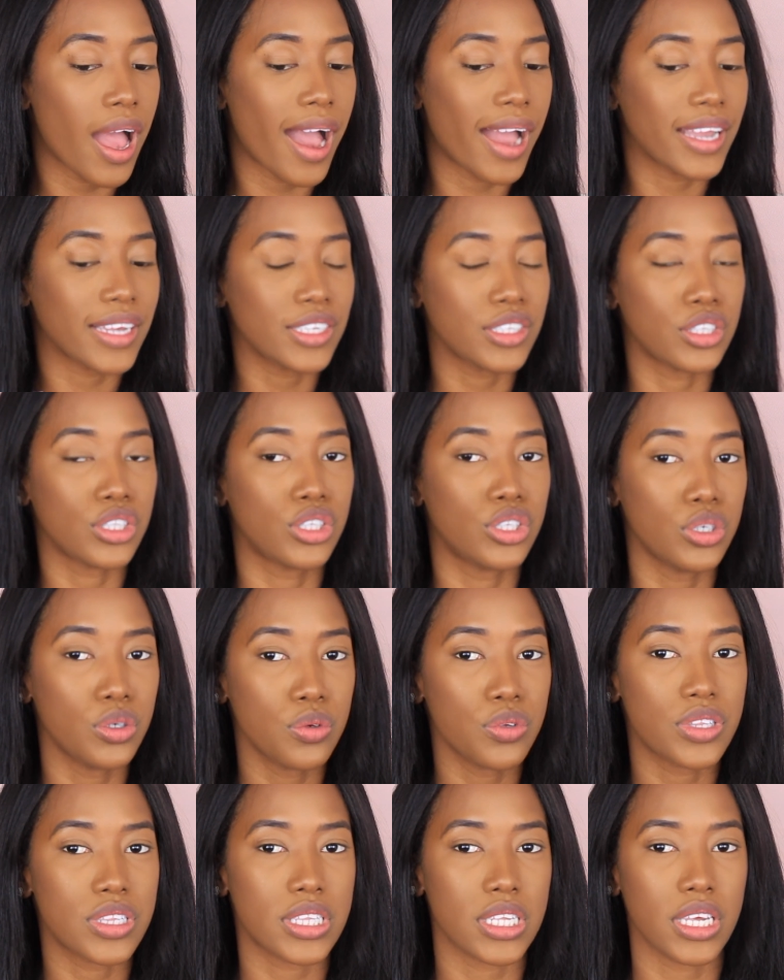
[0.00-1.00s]
I
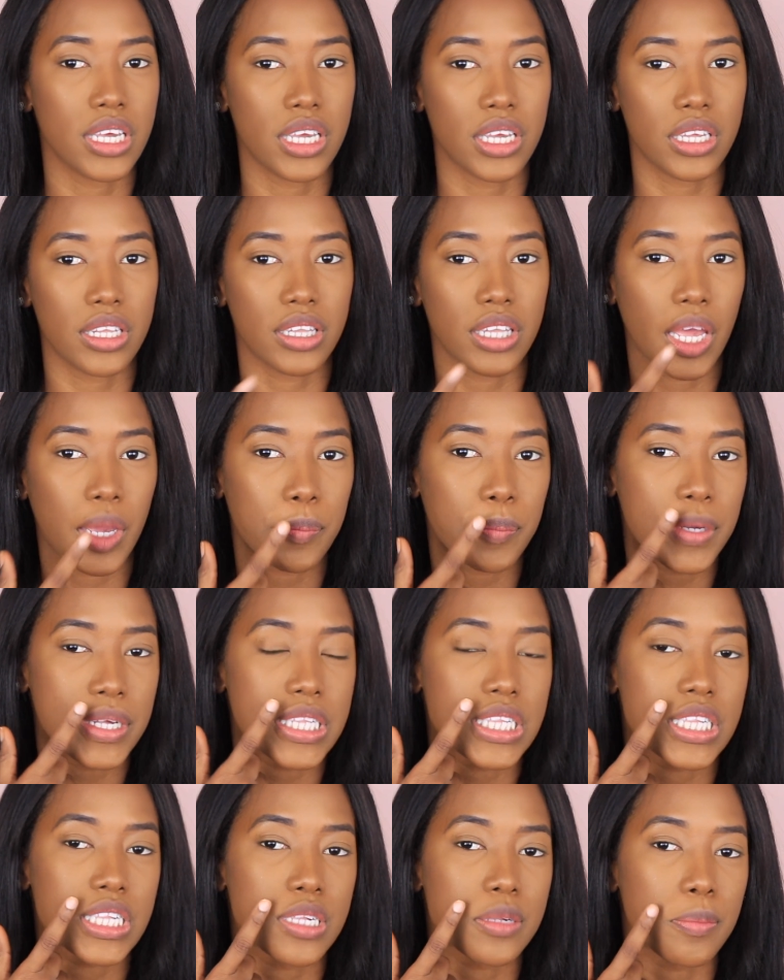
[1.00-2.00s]
do see like my
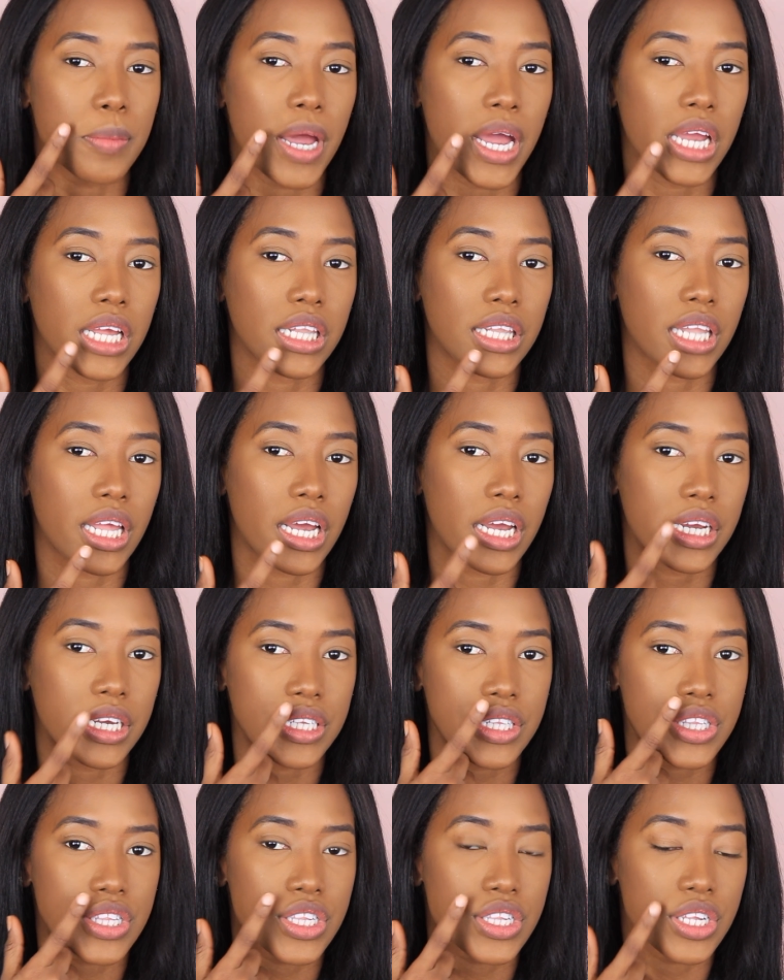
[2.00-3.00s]
smile
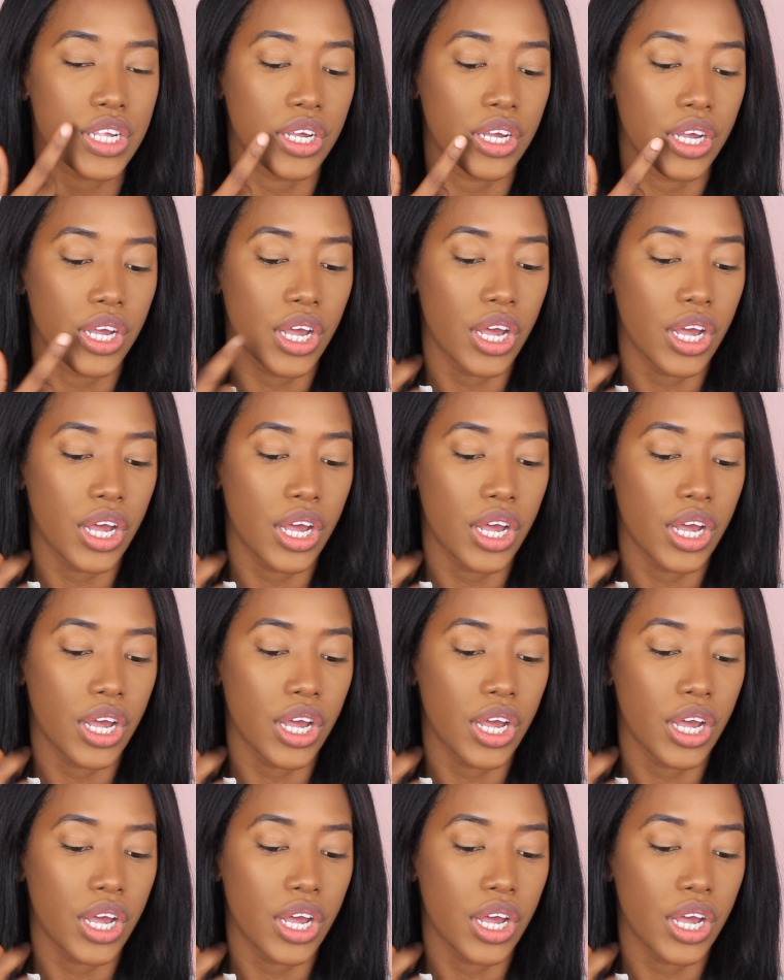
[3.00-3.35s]
lines